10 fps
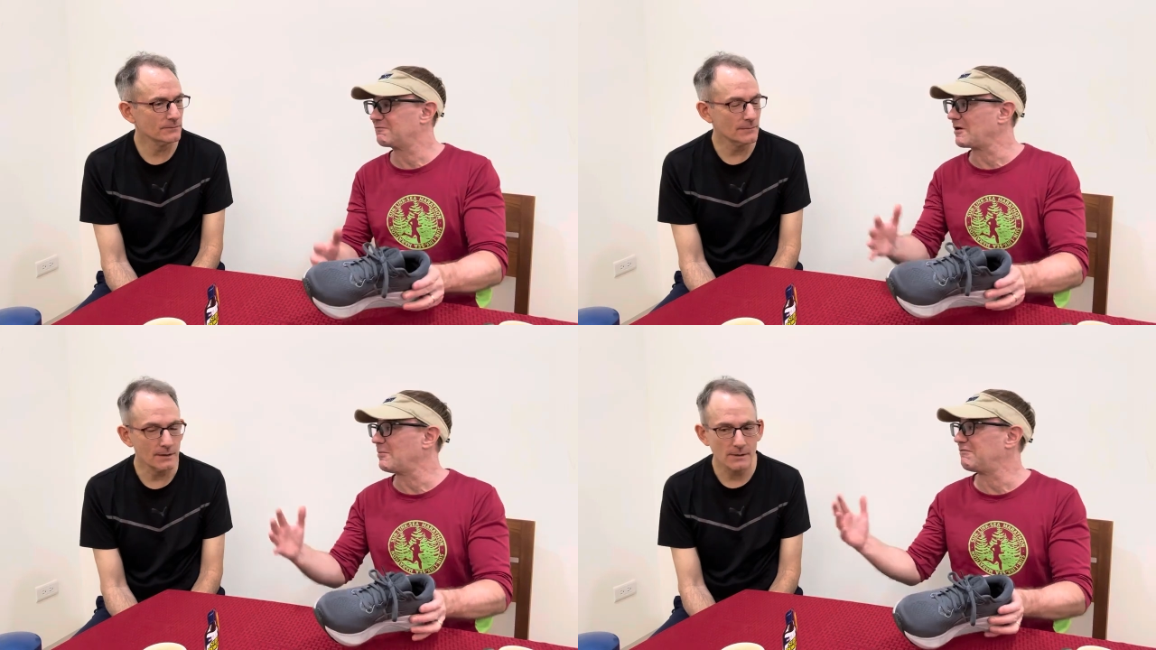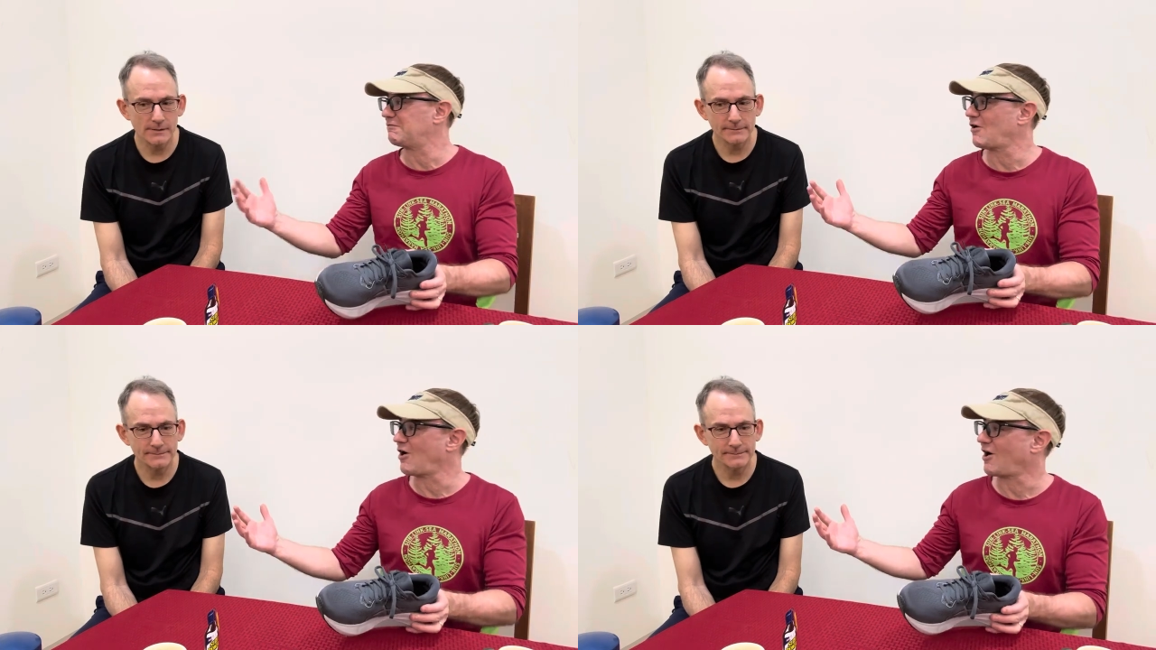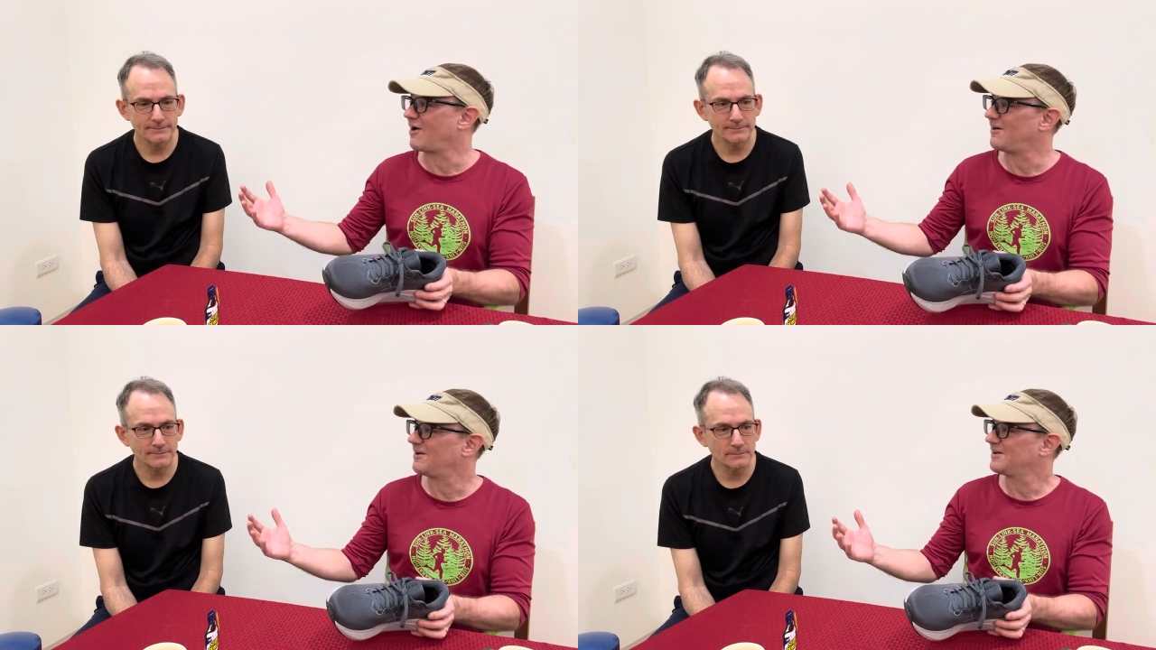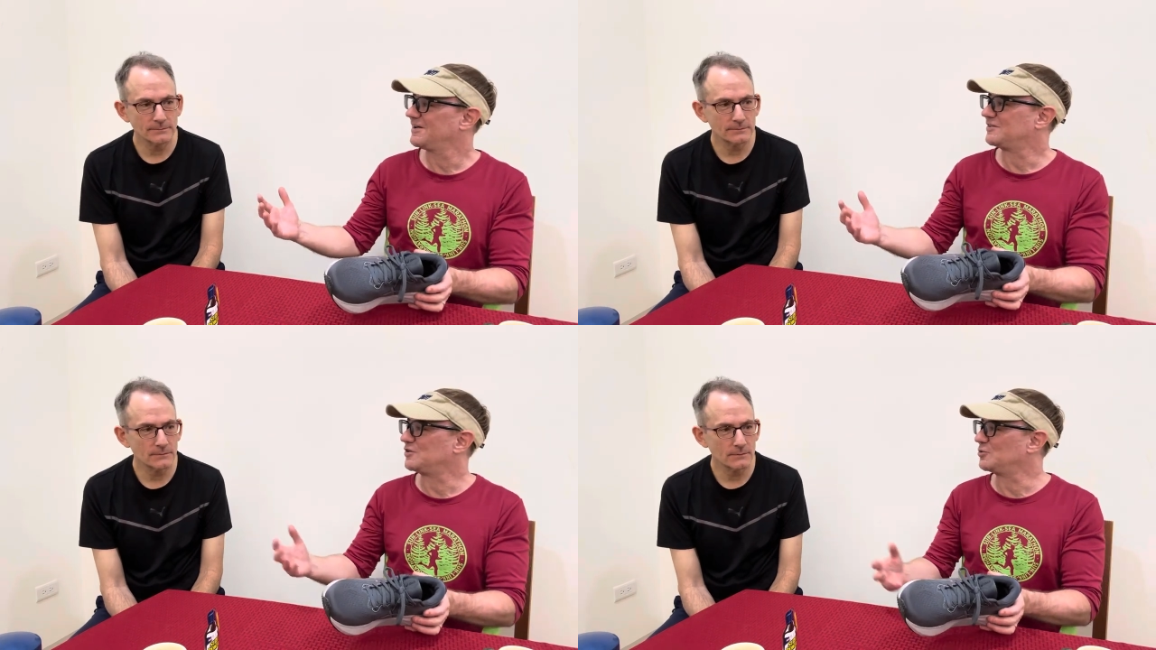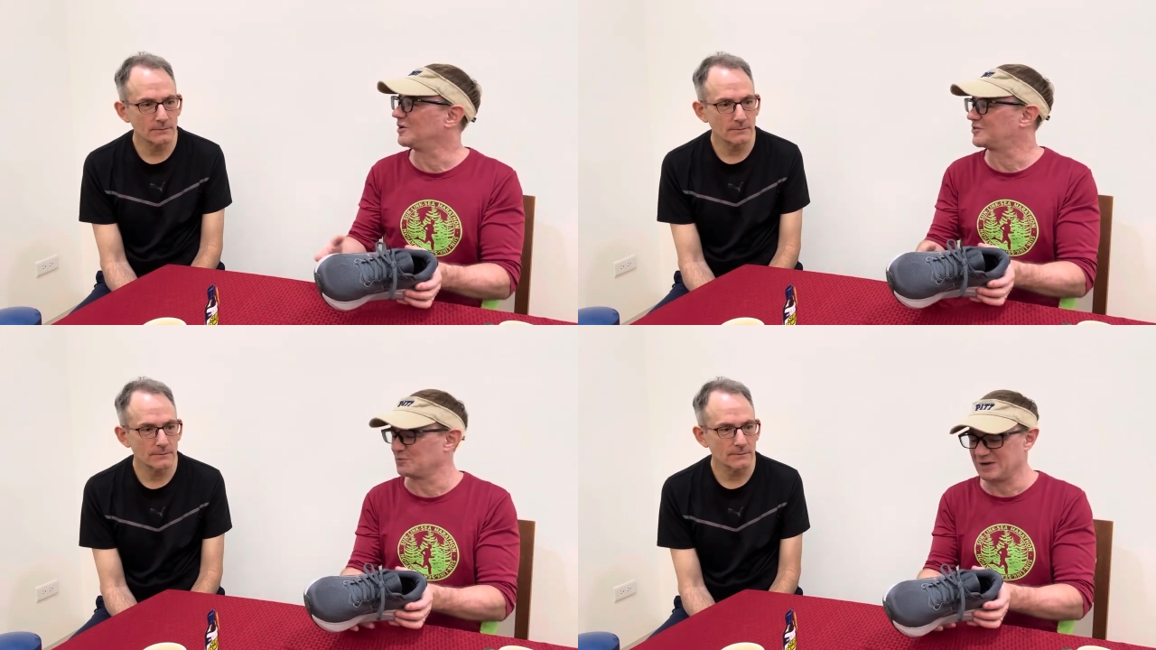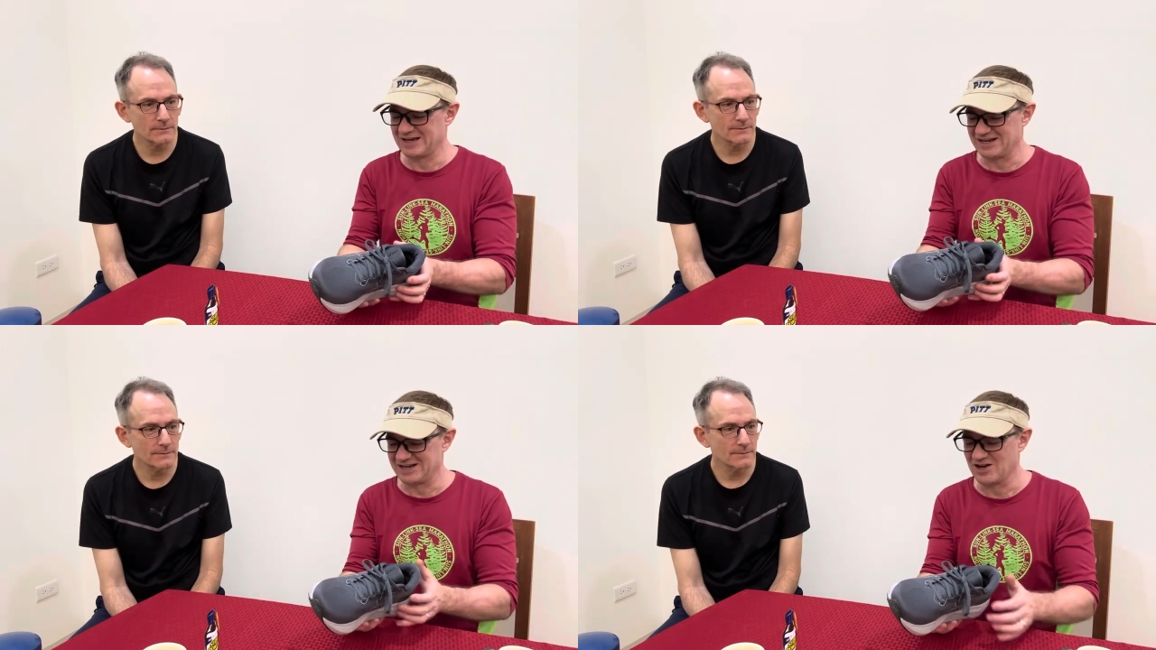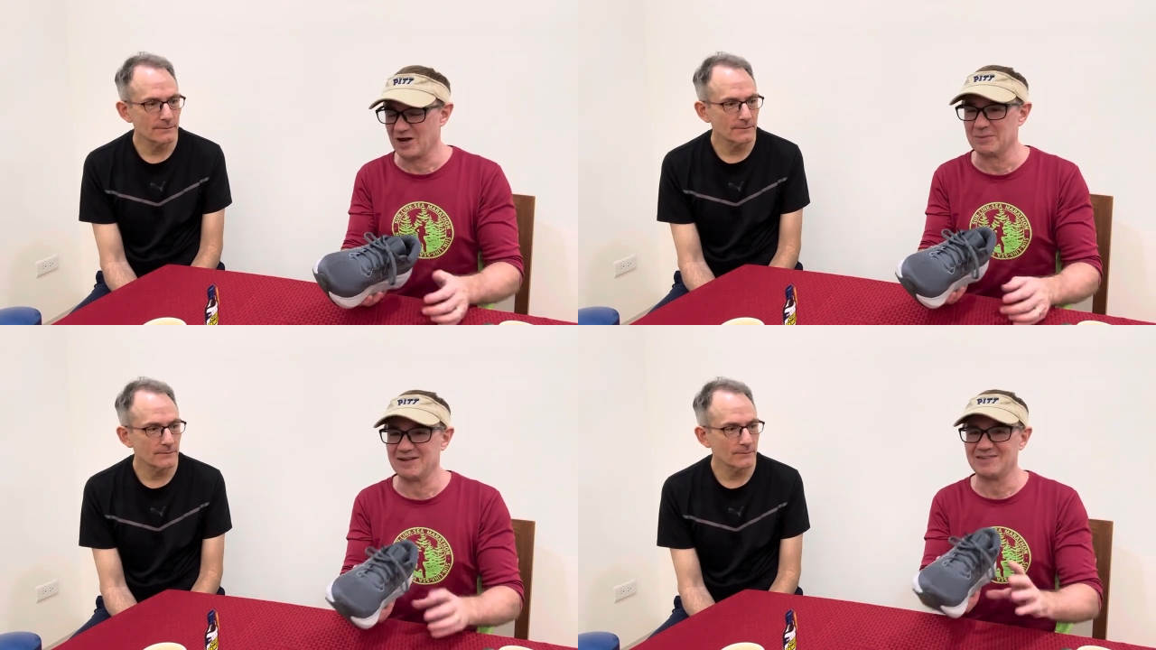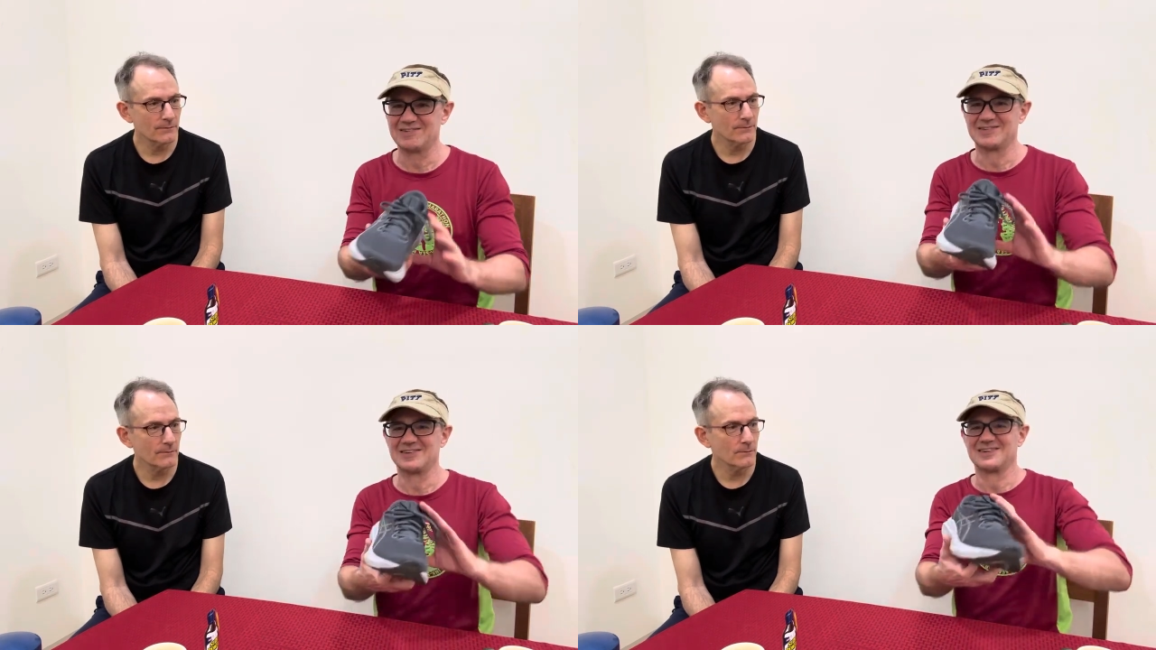Speaker 1: From afar, do you want to make any comments?